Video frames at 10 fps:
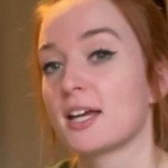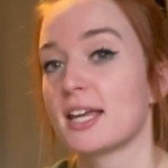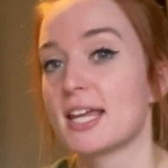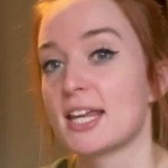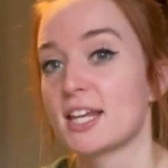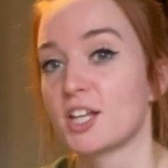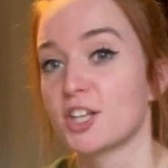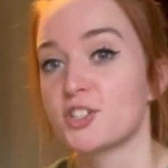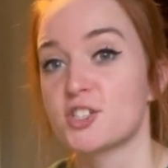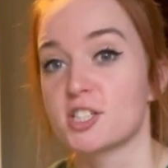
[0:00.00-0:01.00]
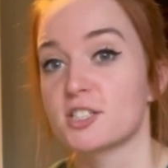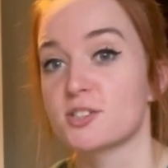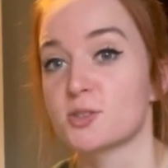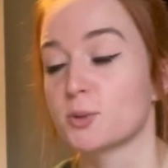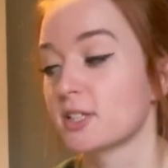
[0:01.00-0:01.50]
in London,
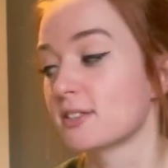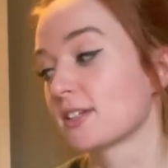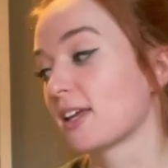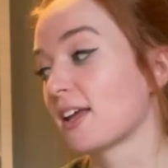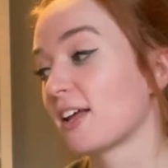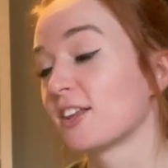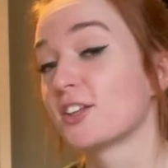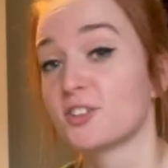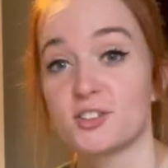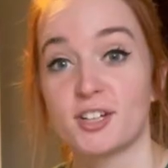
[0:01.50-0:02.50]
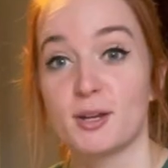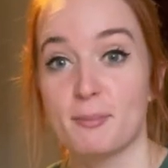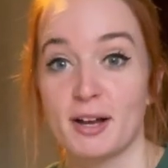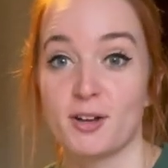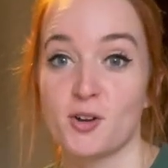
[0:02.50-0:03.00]
so it is a London
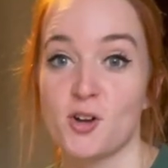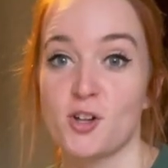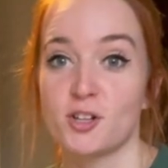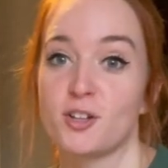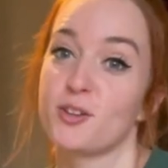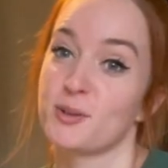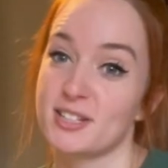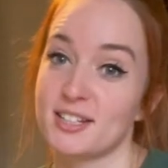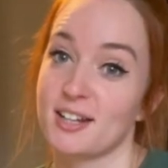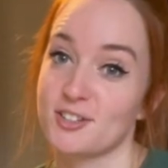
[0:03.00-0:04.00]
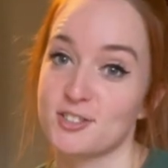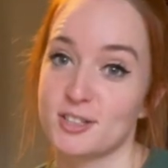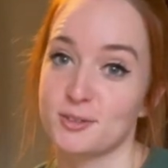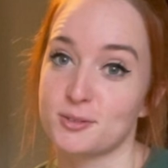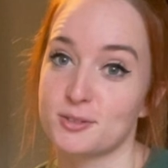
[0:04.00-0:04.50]
manga haul, although I didn't actually
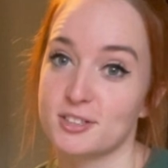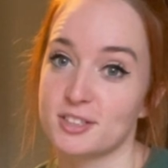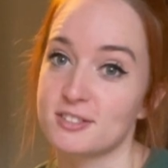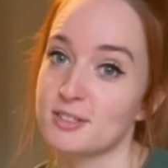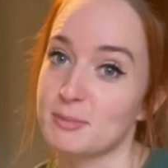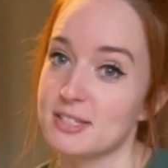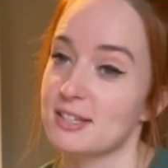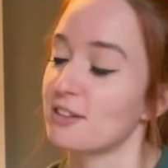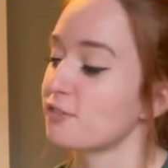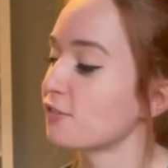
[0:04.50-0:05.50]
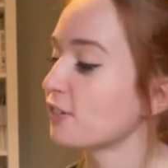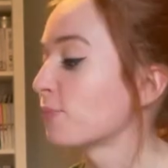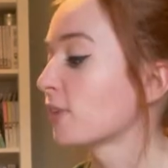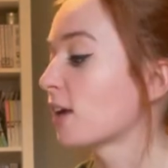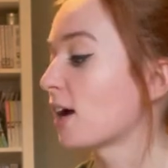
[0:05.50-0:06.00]
go to London myself.
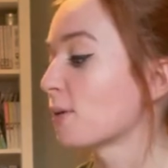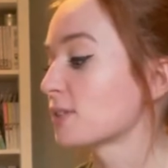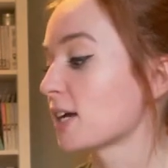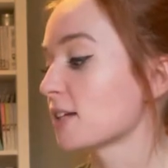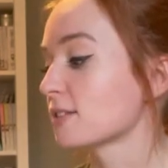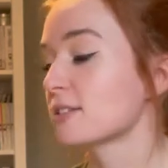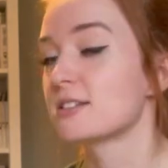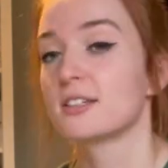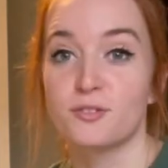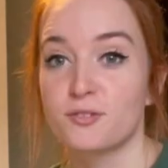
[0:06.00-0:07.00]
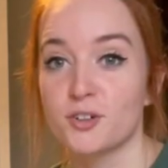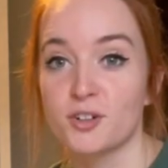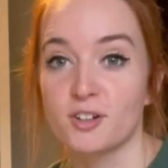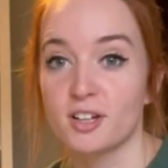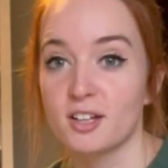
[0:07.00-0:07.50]
I was asked
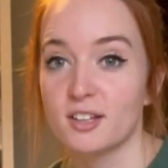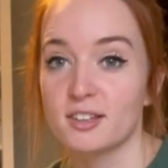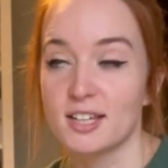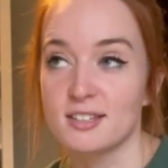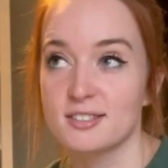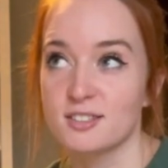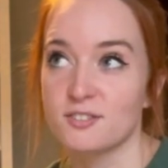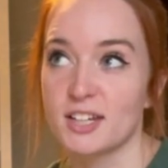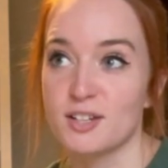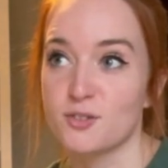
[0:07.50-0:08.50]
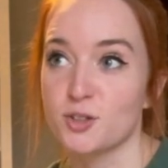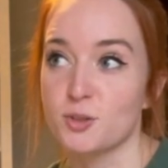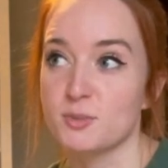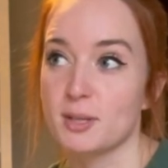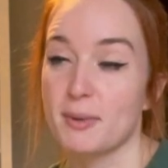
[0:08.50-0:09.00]
for a list of any
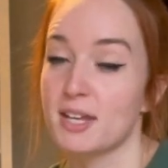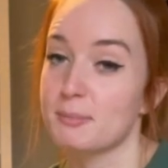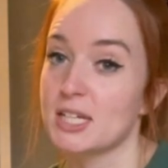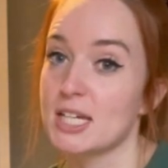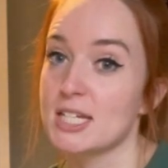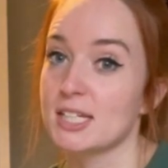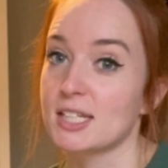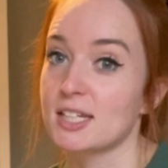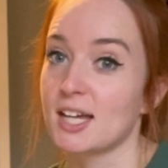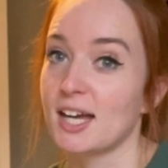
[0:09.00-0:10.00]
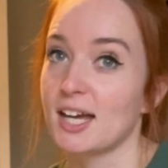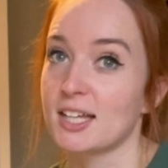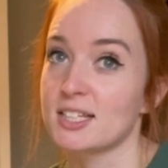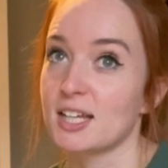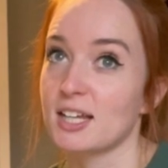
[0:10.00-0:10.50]
volumes I might be needing
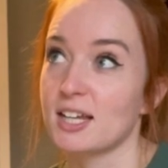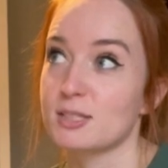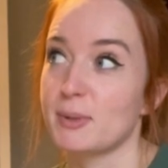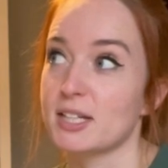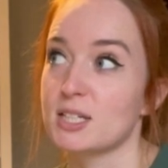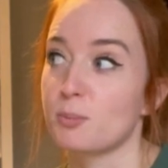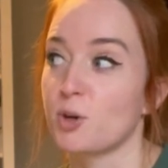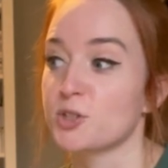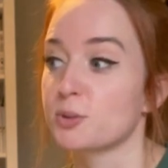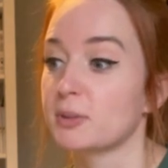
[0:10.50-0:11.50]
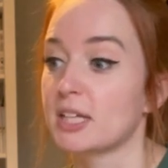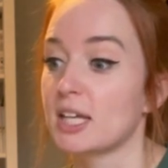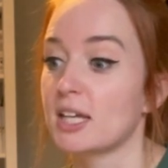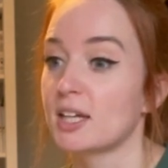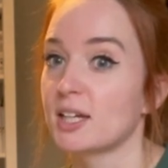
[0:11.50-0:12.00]
and I expected
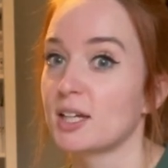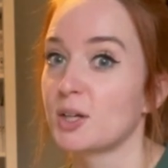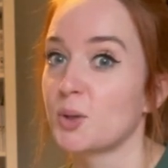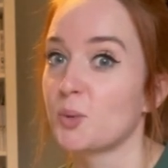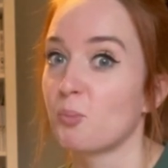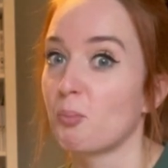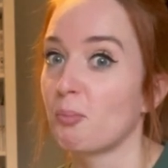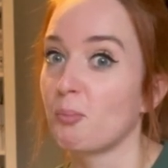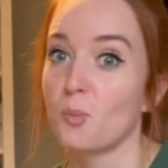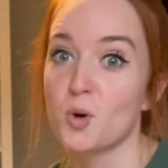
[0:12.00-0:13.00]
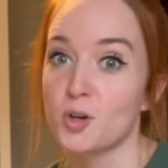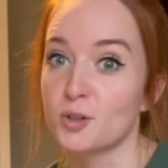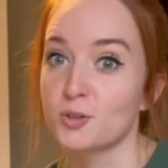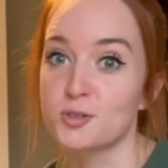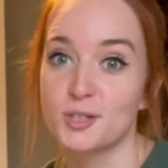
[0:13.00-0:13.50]
possibly
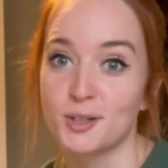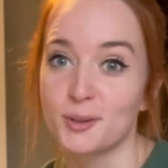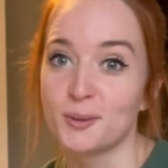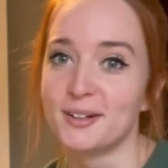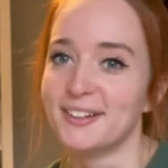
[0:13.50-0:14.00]
one or two.